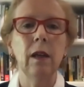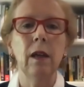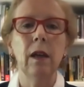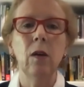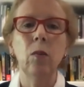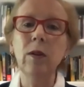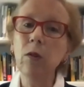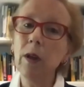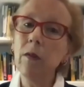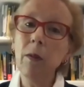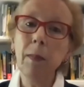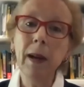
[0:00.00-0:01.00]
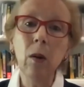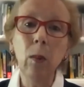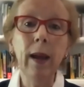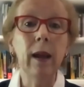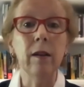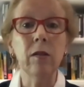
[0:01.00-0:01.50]
Once you give the money
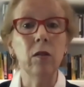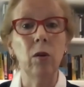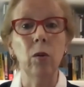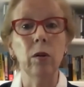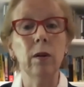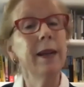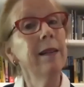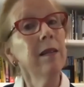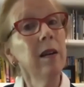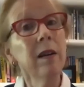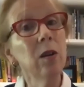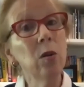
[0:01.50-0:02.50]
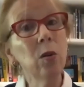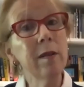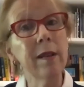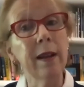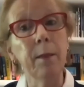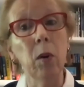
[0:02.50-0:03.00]
away as a donor, it's not yours
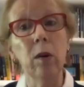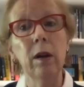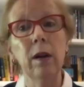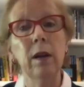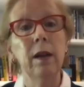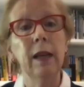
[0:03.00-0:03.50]
anymore.